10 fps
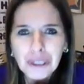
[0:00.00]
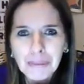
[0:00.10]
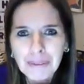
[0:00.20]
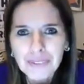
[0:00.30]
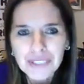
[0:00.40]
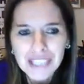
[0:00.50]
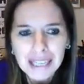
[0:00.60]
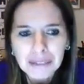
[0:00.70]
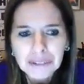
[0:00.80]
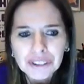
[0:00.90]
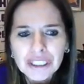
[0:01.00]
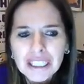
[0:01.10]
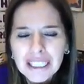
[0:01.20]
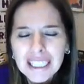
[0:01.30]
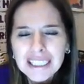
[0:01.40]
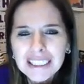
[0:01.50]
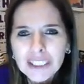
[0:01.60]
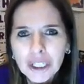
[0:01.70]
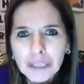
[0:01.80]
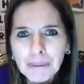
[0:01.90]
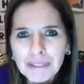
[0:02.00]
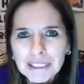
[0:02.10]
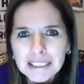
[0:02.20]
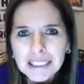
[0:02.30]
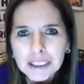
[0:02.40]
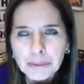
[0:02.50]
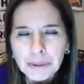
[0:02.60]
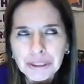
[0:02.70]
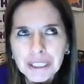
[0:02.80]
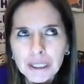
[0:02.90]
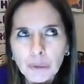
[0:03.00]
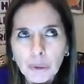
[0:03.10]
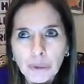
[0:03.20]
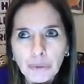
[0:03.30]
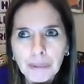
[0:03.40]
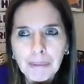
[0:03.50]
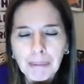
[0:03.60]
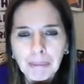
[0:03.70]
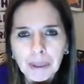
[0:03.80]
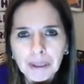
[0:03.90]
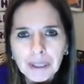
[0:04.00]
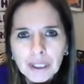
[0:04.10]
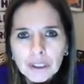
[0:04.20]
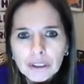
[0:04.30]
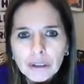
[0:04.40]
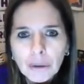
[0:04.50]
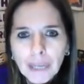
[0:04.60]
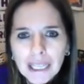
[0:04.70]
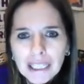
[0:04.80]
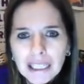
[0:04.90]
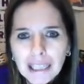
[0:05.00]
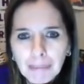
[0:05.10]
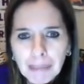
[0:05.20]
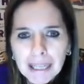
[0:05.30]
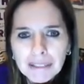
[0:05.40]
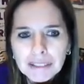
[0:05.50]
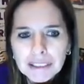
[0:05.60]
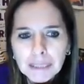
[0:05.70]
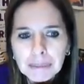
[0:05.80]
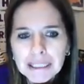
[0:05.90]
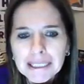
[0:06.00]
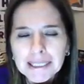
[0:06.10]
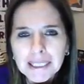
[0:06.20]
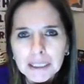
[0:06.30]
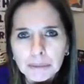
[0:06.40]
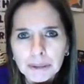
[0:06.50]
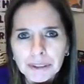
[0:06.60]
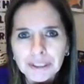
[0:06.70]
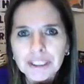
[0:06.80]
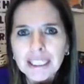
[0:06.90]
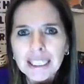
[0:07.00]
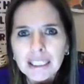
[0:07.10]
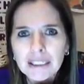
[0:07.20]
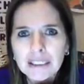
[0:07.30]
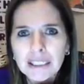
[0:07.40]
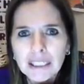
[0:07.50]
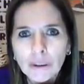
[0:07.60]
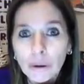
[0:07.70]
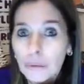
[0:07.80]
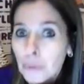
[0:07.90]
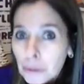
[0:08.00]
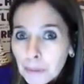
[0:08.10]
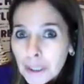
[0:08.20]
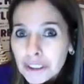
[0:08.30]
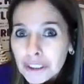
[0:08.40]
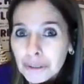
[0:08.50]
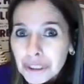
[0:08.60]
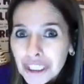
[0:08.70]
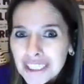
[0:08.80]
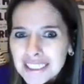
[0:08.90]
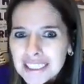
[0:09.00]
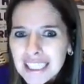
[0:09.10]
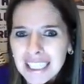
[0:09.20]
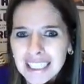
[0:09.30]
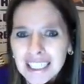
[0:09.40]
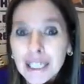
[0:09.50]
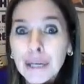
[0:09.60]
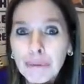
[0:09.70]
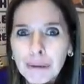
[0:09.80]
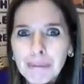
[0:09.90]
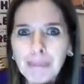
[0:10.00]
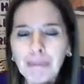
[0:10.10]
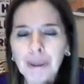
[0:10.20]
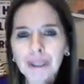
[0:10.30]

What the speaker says: about the sounds, let's talk about the syllables in the word remember. So go ahead and clap it out. Tell me the syllables or word parts or chunks in remember.